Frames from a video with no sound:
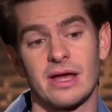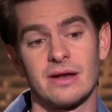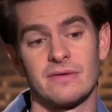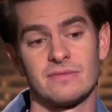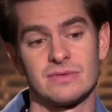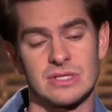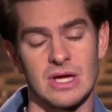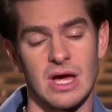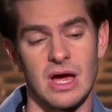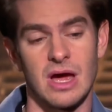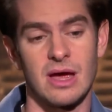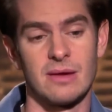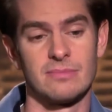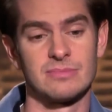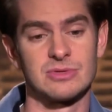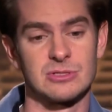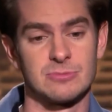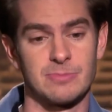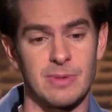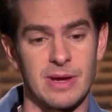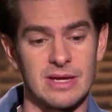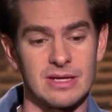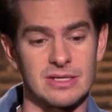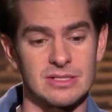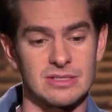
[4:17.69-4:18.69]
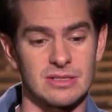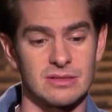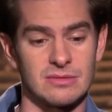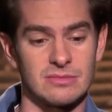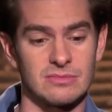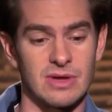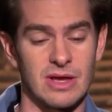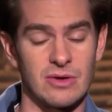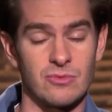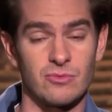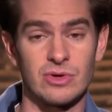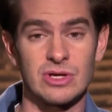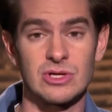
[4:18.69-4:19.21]
I wasn't really aware
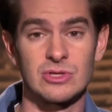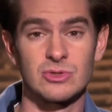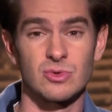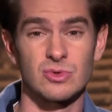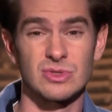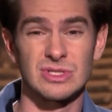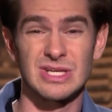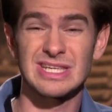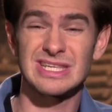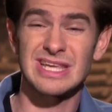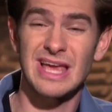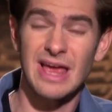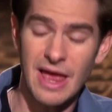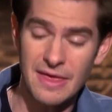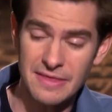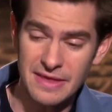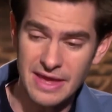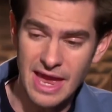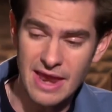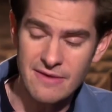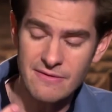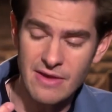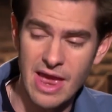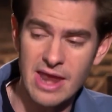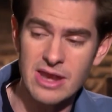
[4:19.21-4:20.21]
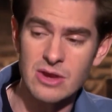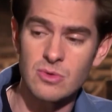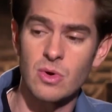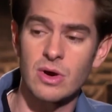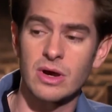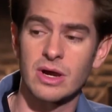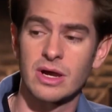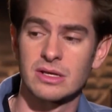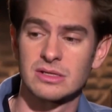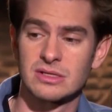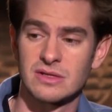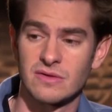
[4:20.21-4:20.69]
what was happening in the screen test.